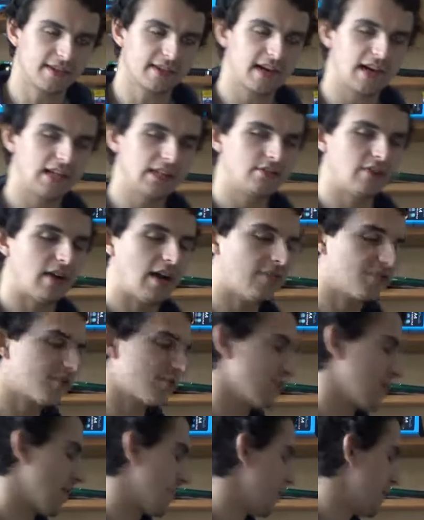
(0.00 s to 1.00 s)
colour
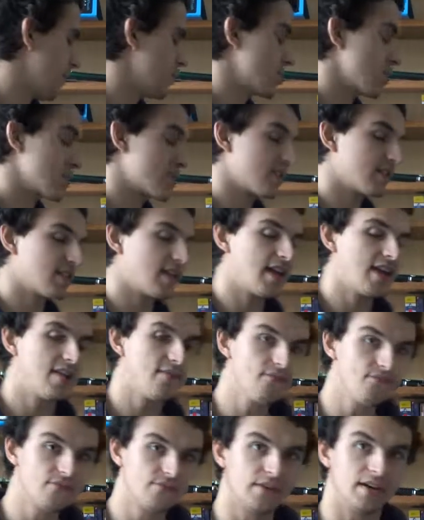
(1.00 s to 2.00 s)
after image is an
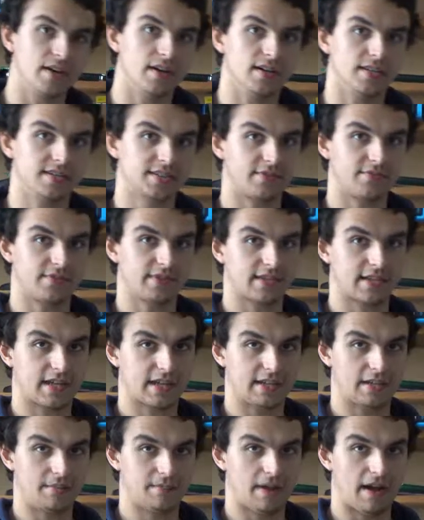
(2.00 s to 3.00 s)
inverse of the
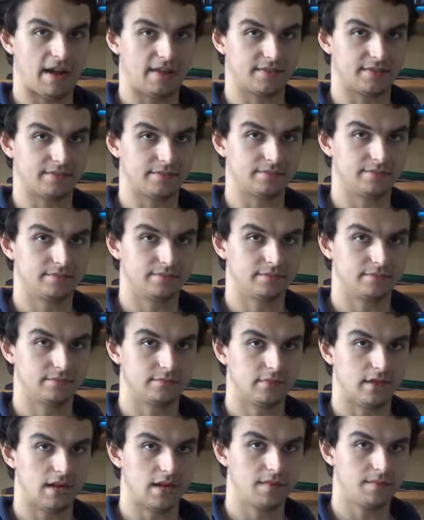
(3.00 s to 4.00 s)
colour pattern,
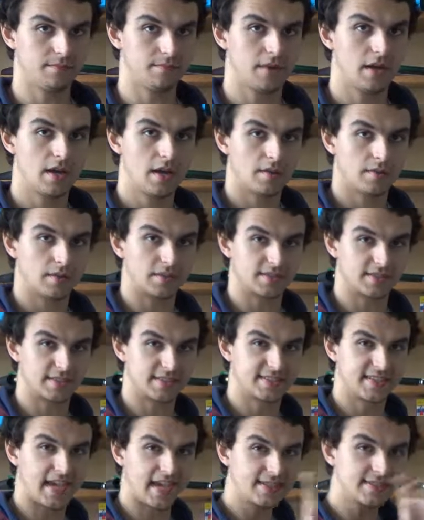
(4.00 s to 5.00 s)
right? Because the
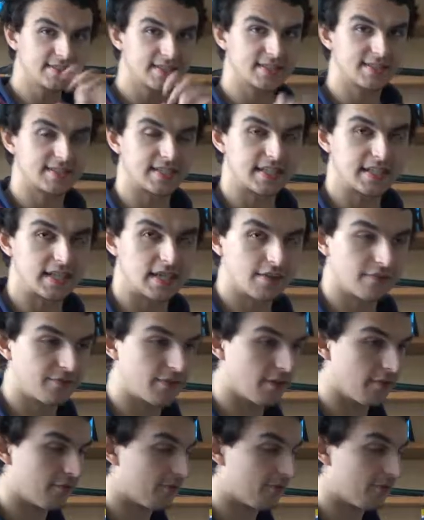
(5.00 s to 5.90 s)
density of the